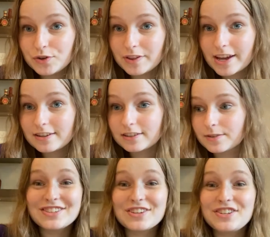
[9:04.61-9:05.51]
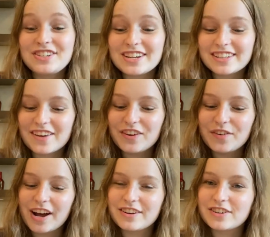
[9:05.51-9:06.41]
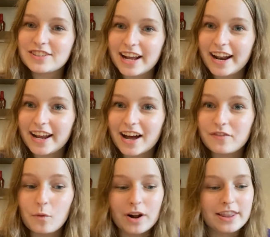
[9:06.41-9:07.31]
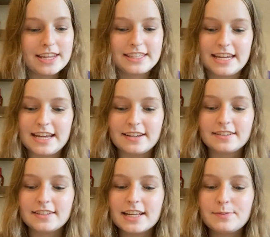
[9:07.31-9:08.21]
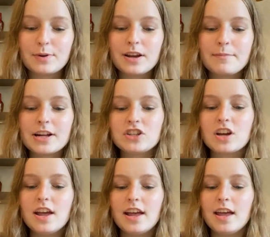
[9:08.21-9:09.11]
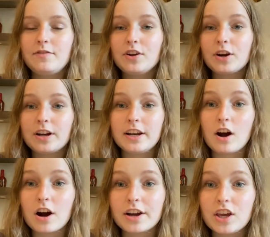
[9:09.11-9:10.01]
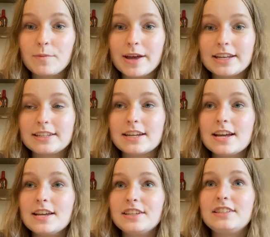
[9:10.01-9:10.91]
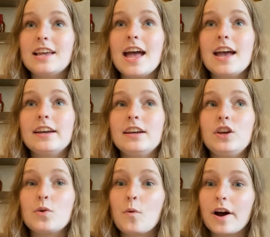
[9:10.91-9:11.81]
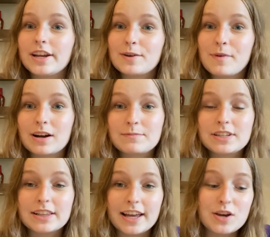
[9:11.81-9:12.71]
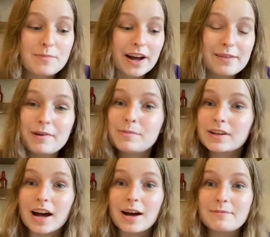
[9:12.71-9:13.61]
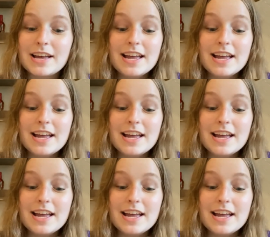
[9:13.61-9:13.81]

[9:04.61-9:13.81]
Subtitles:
do this. So to just give you an understanding of what this is, it's pretty much if you're in an argument, say you want your mom to let you buy bubblegum.